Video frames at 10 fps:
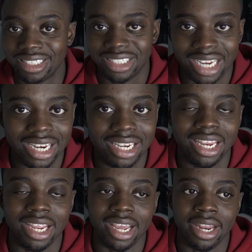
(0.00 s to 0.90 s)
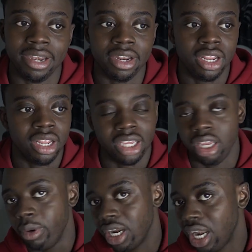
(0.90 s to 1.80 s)
the shading and
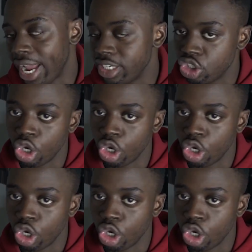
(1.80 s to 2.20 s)
keeping the lines